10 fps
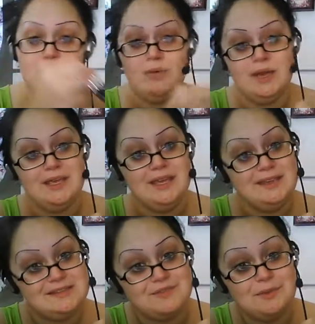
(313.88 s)
"Why,
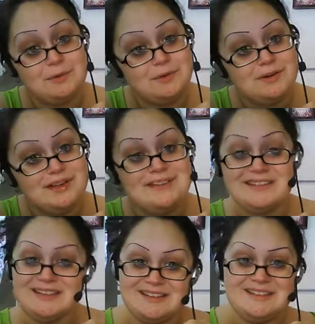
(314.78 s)
yes, viewer, it
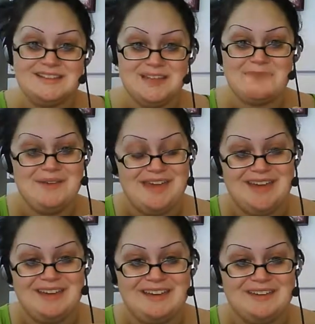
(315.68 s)
does say
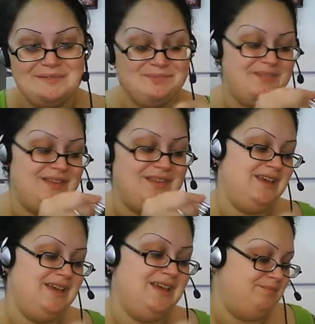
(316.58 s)
Mac."
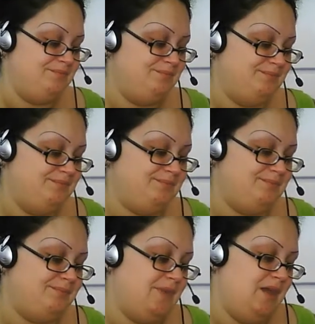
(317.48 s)

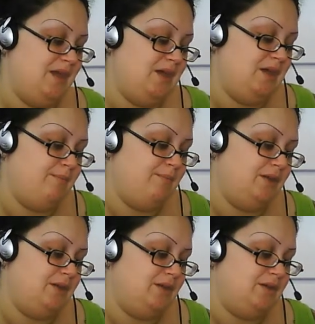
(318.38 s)
"Hm
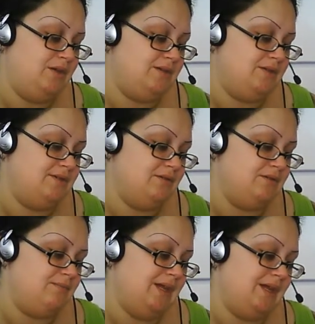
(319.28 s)
But you just told
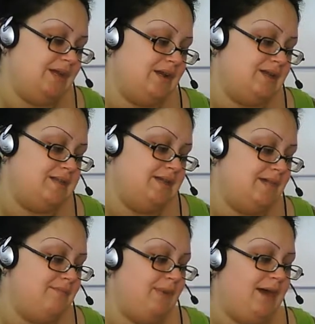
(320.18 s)
me not to
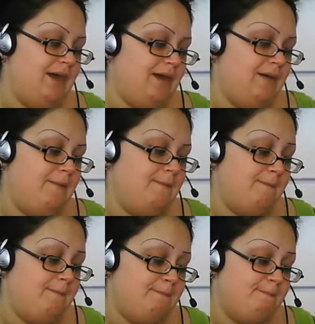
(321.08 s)
get Mac."
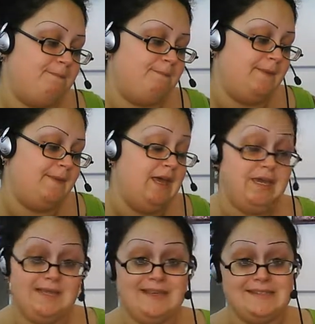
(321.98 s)

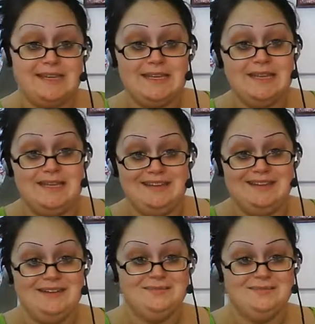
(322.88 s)
"Yes, I did.